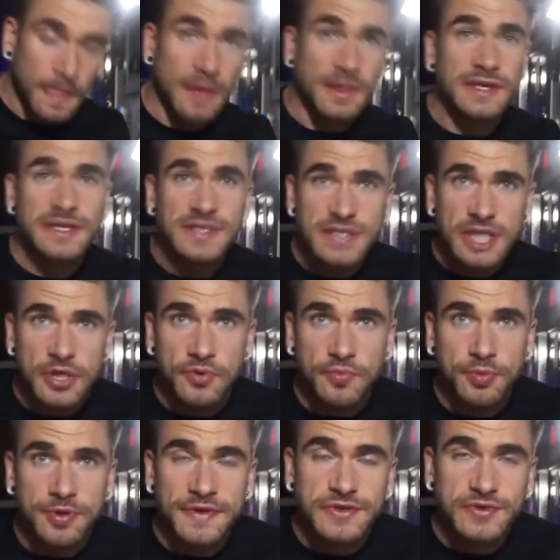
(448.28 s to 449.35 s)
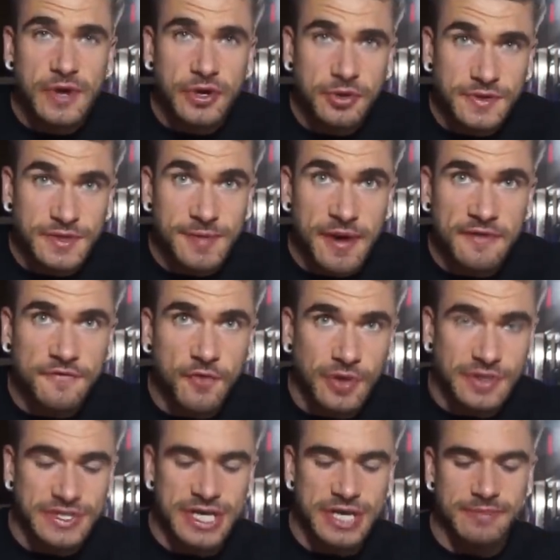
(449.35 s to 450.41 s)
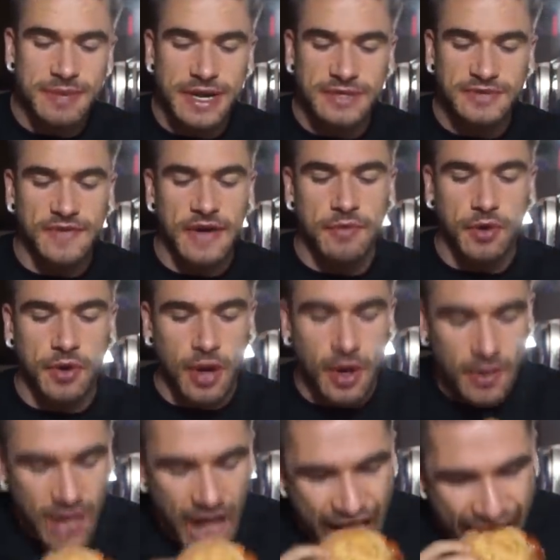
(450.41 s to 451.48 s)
They did say the previous record was about 14 minutes, 5 o'clock.